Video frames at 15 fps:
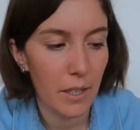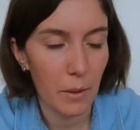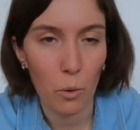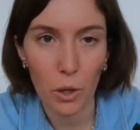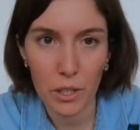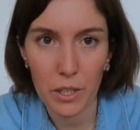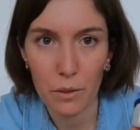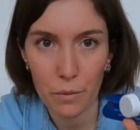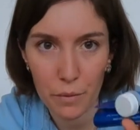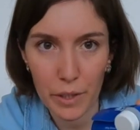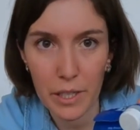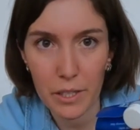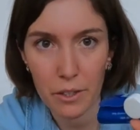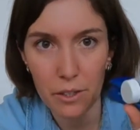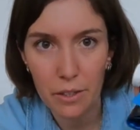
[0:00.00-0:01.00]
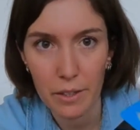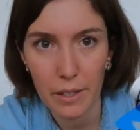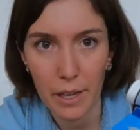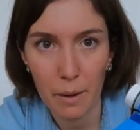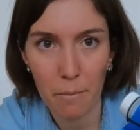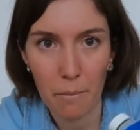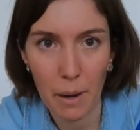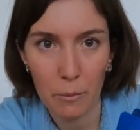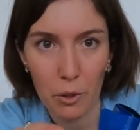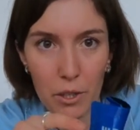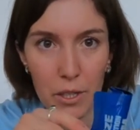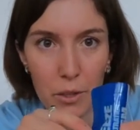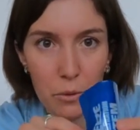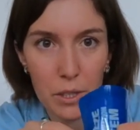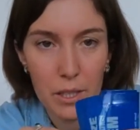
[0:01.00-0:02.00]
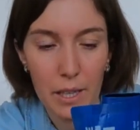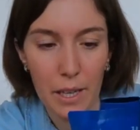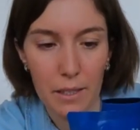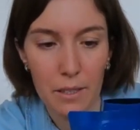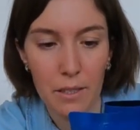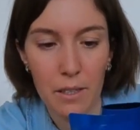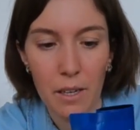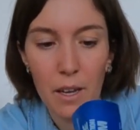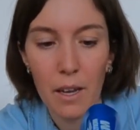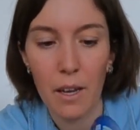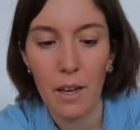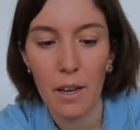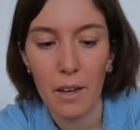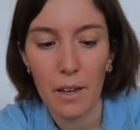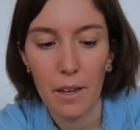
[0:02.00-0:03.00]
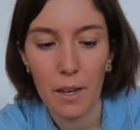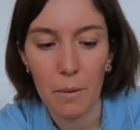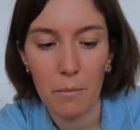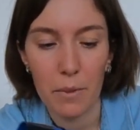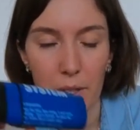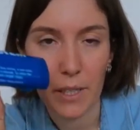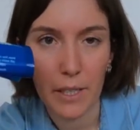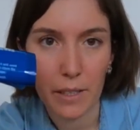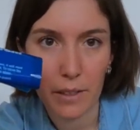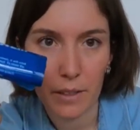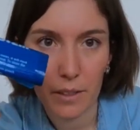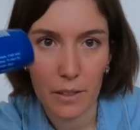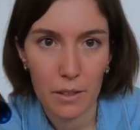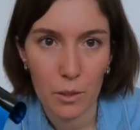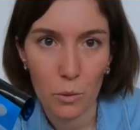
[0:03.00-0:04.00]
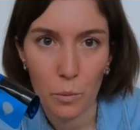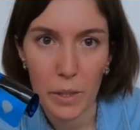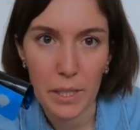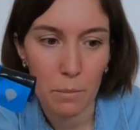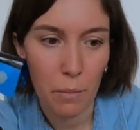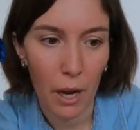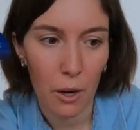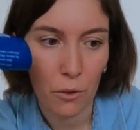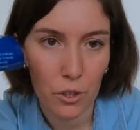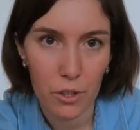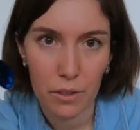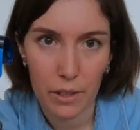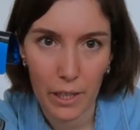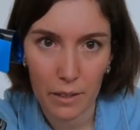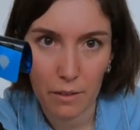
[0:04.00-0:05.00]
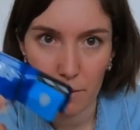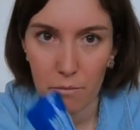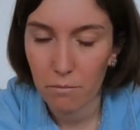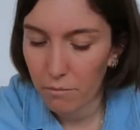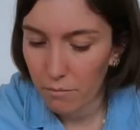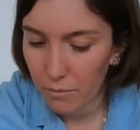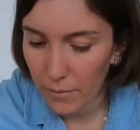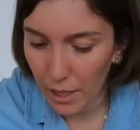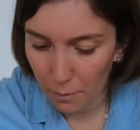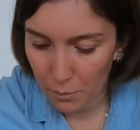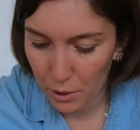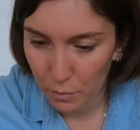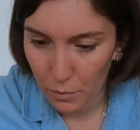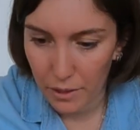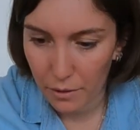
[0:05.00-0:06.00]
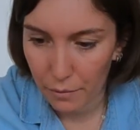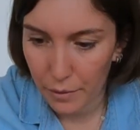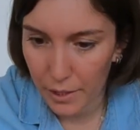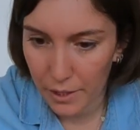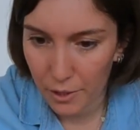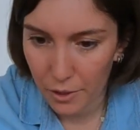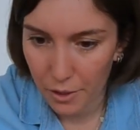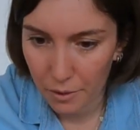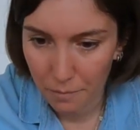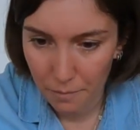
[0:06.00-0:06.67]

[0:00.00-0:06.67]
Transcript: water to filter. I'm gonna use that the squeeze pouch that comes with the filter.